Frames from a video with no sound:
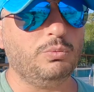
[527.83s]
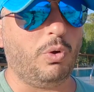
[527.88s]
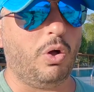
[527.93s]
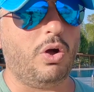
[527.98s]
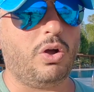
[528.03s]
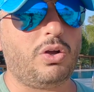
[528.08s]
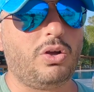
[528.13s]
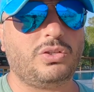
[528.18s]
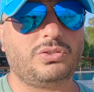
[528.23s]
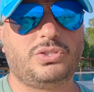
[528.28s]

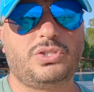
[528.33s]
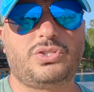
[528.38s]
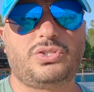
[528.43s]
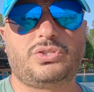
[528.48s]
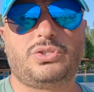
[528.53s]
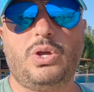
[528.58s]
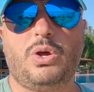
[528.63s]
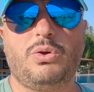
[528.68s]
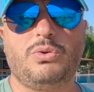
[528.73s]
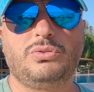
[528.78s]
walk on the
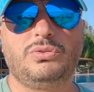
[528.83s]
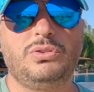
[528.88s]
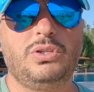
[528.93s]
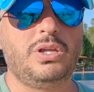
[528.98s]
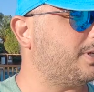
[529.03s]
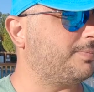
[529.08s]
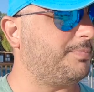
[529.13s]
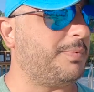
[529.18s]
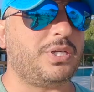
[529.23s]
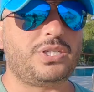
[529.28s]
stone,
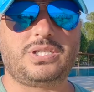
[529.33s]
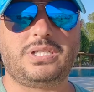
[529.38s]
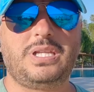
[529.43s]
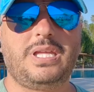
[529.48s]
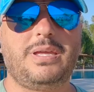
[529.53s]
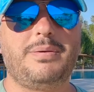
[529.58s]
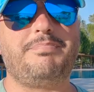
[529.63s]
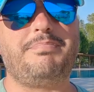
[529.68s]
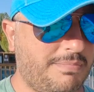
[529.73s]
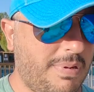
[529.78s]

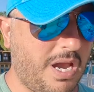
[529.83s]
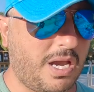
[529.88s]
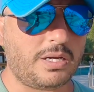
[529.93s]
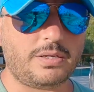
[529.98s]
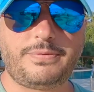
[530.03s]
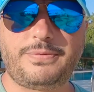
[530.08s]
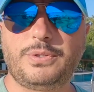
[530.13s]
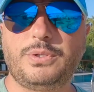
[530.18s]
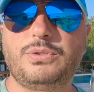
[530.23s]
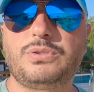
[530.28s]
especially
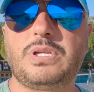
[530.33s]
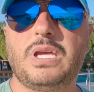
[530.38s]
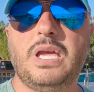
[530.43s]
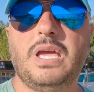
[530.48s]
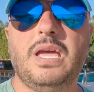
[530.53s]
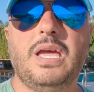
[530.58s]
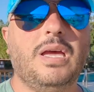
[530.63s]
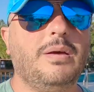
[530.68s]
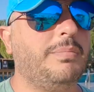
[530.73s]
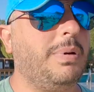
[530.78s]
barefoot,
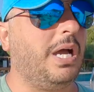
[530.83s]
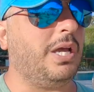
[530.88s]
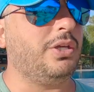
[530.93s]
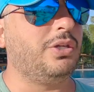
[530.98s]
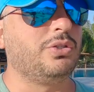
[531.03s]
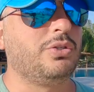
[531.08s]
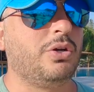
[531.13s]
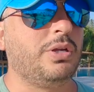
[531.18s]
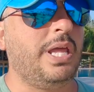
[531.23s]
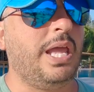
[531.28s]
but
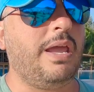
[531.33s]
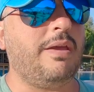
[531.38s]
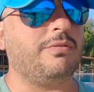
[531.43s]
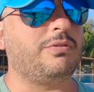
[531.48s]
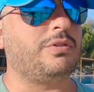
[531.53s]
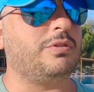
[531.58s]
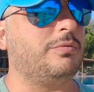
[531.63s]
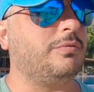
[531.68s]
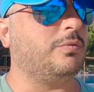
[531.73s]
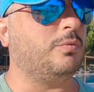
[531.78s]
you don't
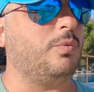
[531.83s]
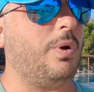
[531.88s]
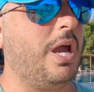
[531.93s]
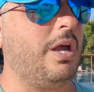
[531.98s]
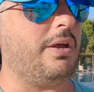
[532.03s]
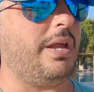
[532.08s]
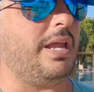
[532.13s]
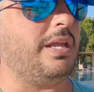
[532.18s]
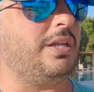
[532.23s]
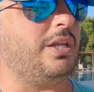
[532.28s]
have to
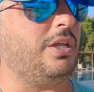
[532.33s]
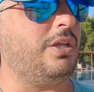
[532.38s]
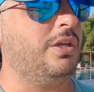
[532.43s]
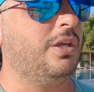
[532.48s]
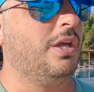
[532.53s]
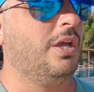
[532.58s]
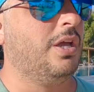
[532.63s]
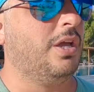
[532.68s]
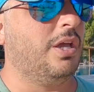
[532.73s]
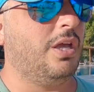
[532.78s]
wear any
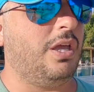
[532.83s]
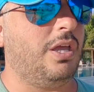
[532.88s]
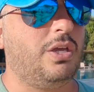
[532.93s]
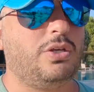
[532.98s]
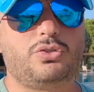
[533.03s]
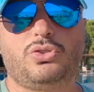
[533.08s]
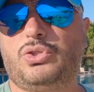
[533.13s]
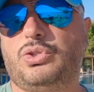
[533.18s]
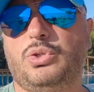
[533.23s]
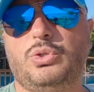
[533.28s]

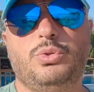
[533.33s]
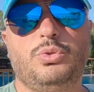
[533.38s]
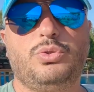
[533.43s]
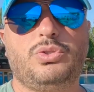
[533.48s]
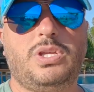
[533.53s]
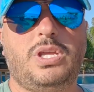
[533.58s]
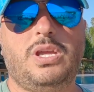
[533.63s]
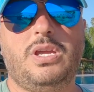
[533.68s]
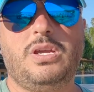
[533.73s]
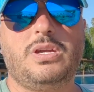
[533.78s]

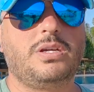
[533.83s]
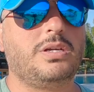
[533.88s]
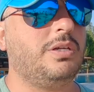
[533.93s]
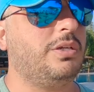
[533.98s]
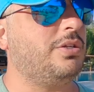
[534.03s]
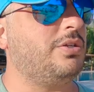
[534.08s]
shoes here,